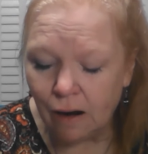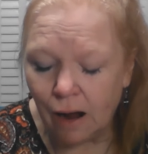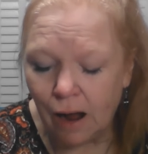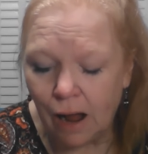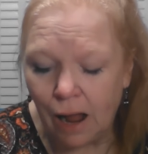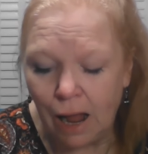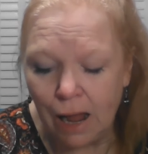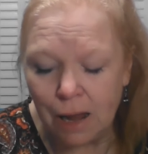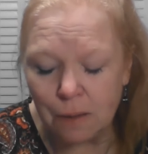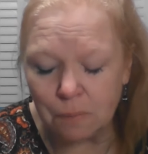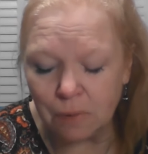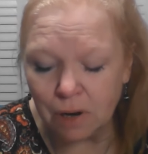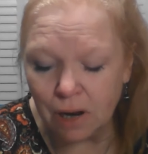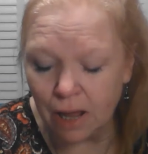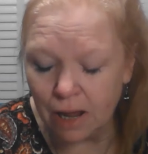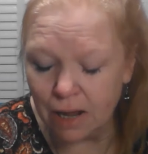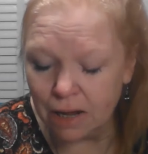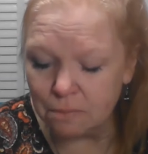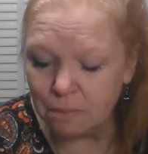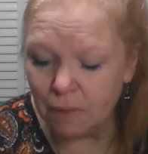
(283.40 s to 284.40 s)
I am
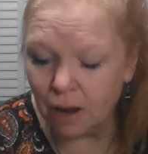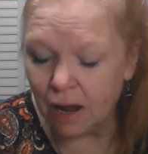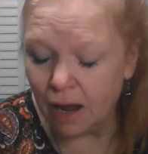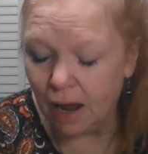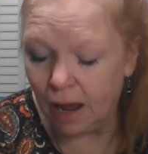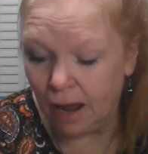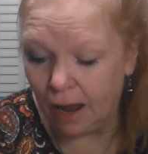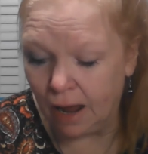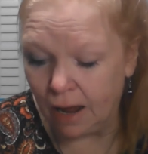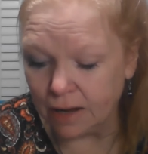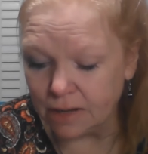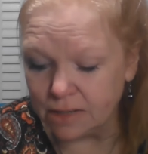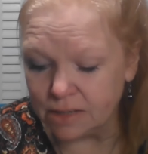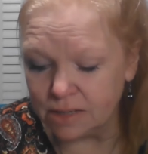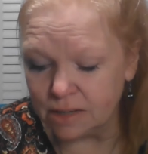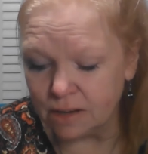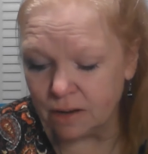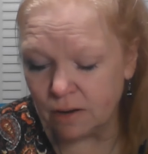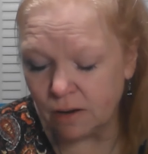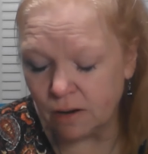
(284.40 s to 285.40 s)
laying my
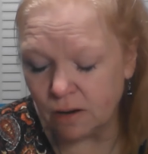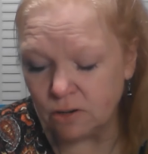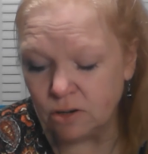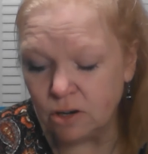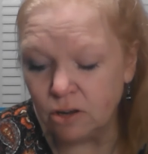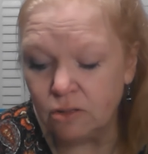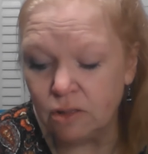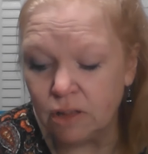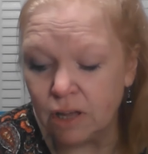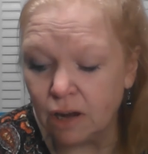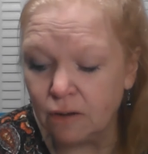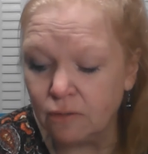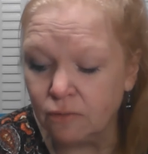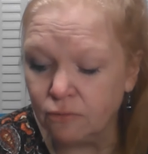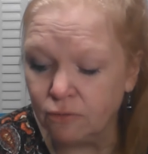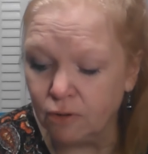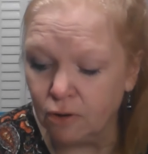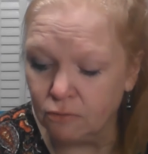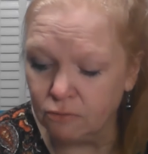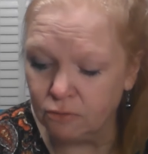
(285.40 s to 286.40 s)
axe to the
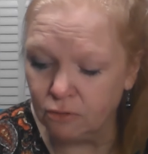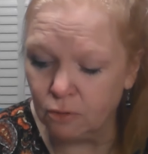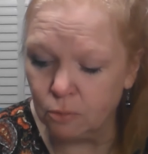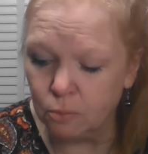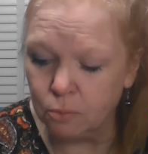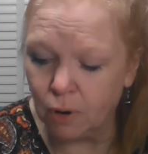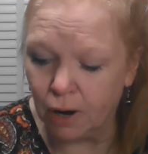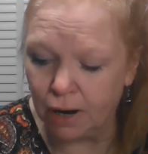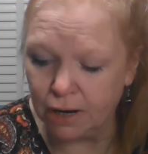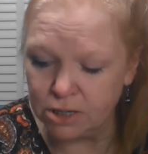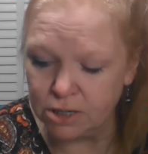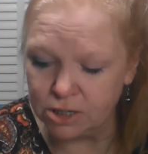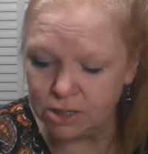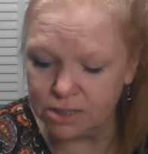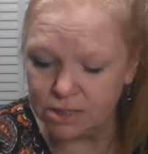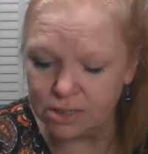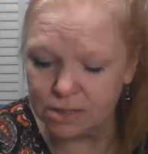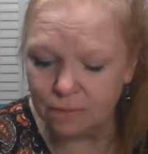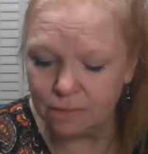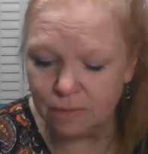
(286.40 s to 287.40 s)
unfruitful
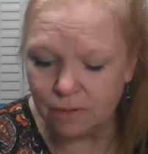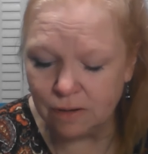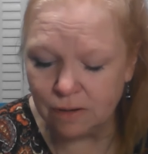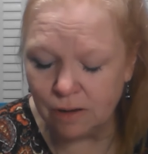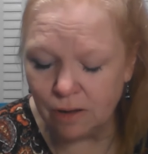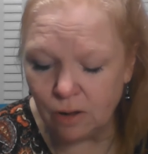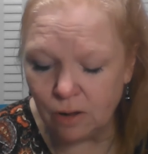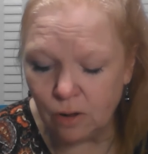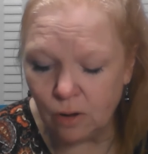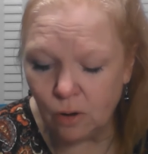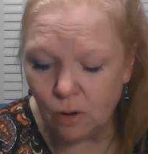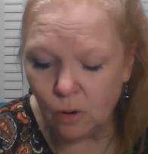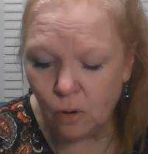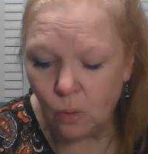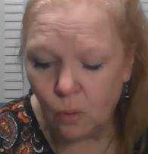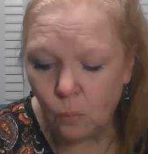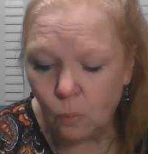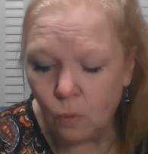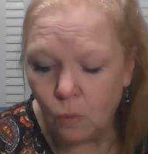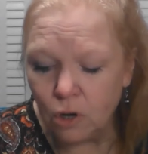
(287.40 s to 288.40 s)
branches.
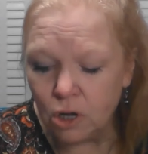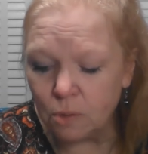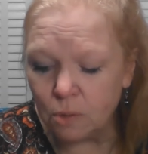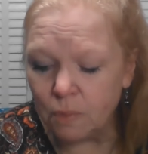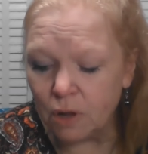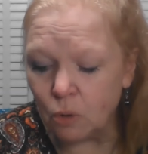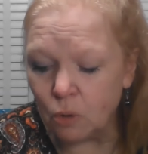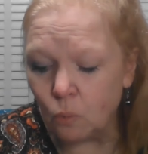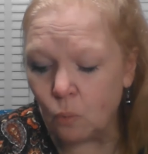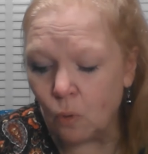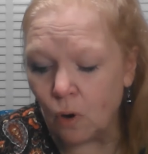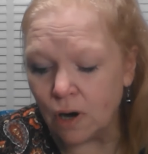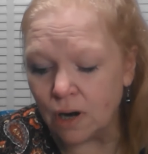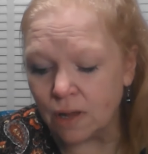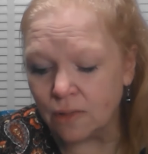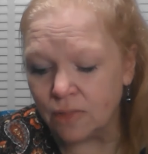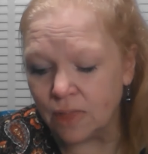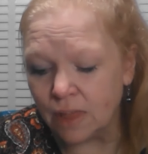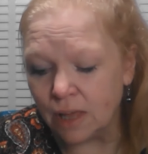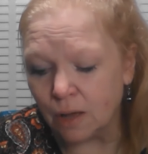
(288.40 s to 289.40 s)
Will you be one
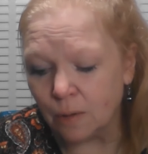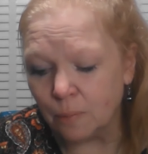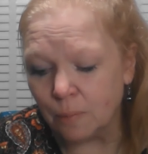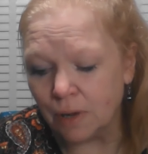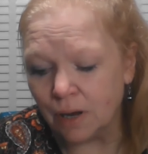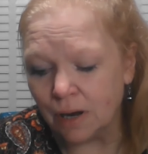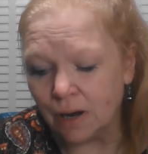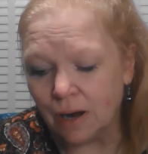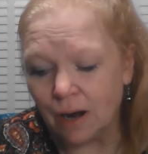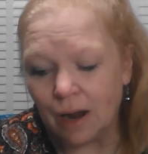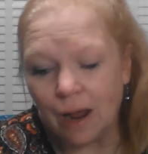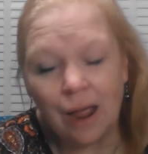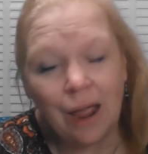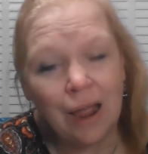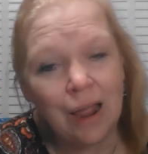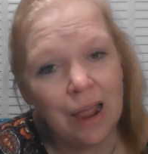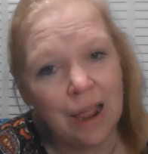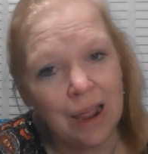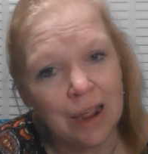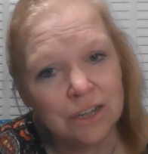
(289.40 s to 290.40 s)
of them?
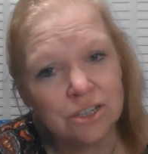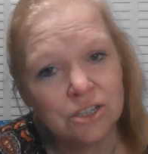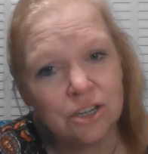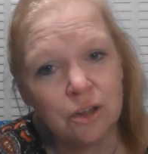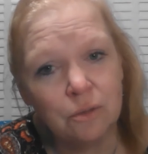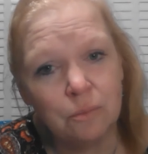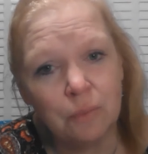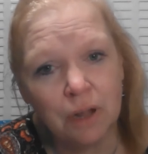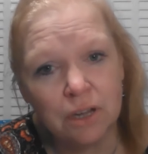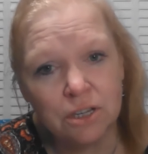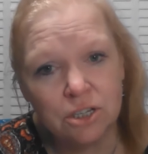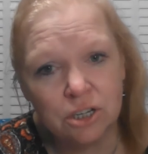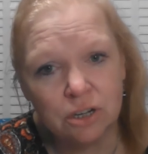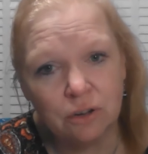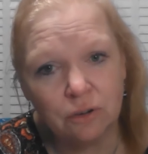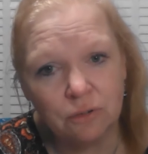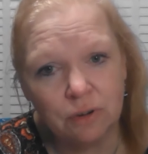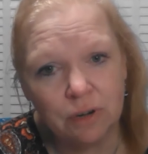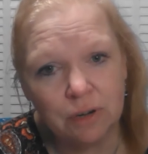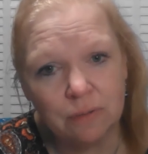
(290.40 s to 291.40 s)
I ask you, my
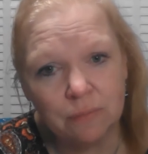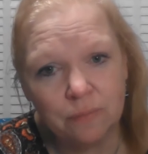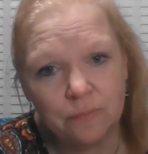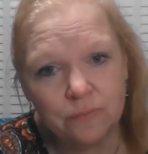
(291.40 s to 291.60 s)
children.